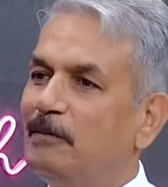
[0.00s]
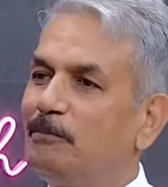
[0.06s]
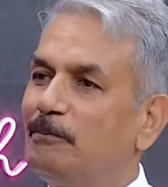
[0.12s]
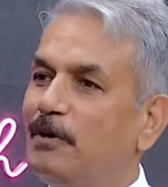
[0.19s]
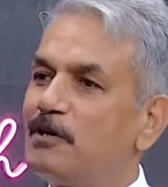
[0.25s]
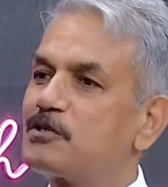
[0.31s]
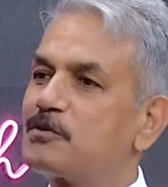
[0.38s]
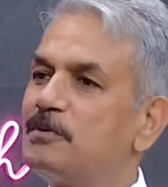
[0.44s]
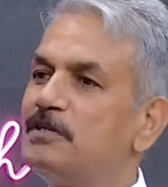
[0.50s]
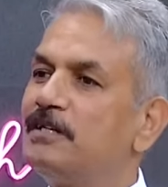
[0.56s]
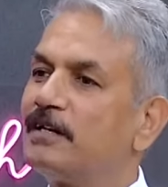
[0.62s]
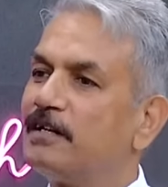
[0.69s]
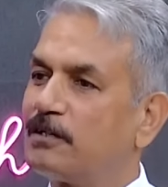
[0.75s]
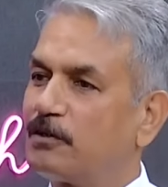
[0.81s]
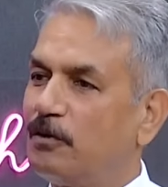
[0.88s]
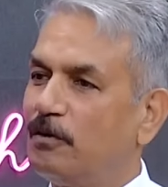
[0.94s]
possibly none
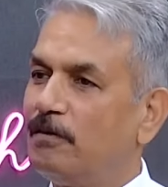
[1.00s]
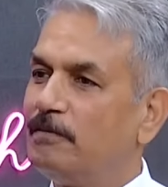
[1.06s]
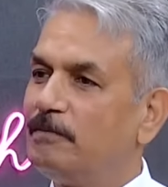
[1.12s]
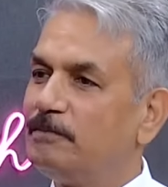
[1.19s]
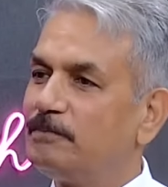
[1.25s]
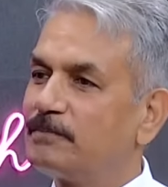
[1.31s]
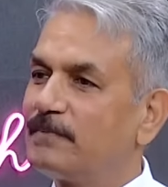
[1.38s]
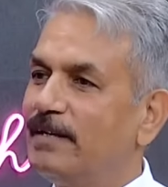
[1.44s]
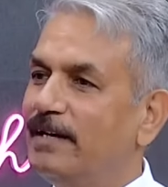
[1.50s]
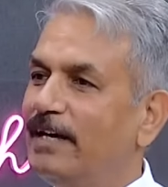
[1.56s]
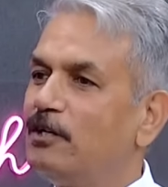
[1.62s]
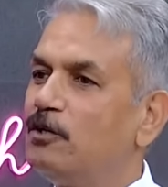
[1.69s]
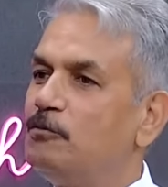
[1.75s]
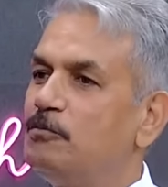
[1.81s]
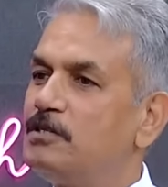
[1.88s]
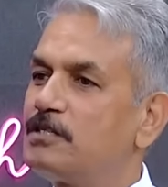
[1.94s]
at all, and
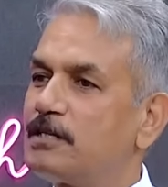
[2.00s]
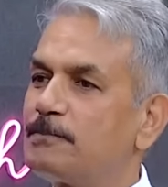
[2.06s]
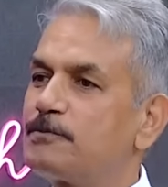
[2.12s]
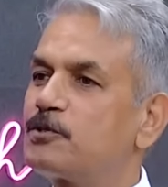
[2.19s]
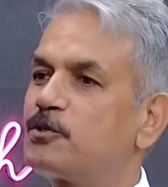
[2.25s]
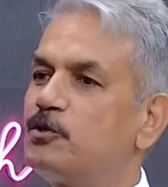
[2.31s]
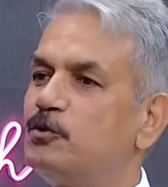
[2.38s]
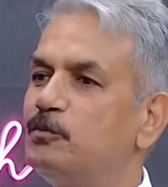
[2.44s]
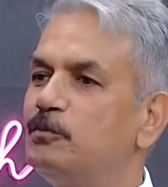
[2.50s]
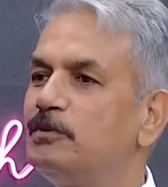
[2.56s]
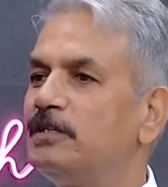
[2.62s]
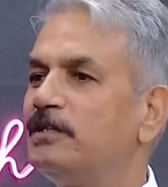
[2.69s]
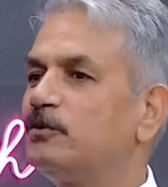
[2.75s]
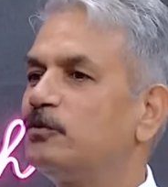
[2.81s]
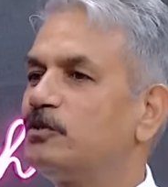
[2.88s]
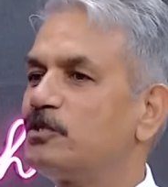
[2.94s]
you'll be subsumed
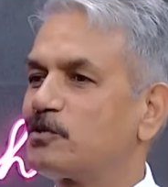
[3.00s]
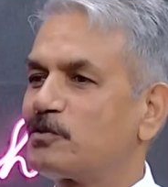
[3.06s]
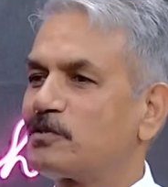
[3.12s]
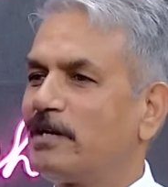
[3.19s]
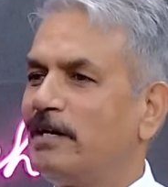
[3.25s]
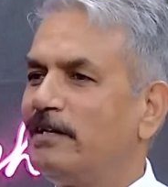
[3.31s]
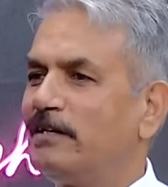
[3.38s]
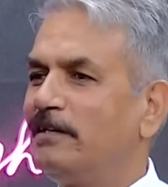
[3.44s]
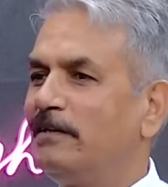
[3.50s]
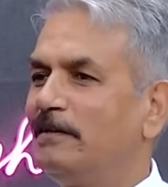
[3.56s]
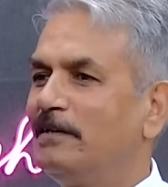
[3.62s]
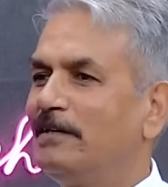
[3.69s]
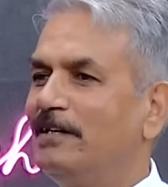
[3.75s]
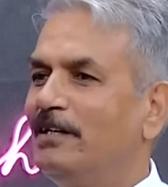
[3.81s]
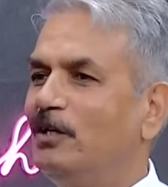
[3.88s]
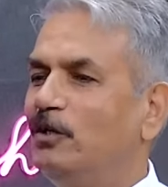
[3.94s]
into the society.
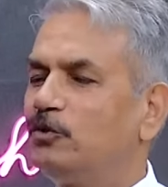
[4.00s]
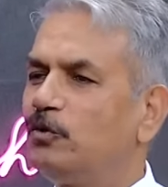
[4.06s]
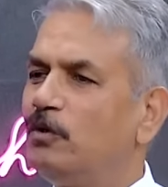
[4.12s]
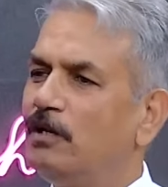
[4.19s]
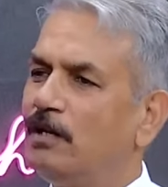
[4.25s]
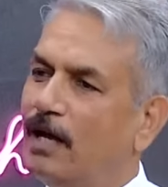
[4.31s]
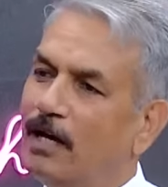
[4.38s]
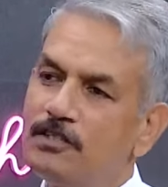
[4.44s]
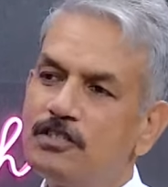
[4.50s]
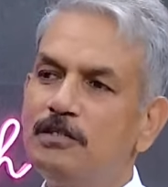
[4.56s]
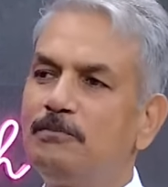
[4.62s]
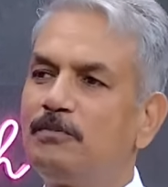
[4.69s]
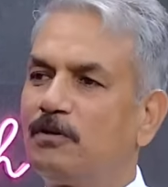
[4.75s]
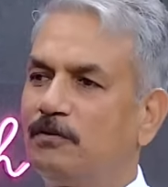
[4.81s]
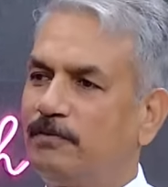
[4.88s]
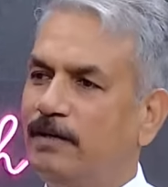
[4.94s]
So a large
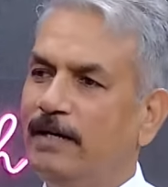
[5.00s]
number of,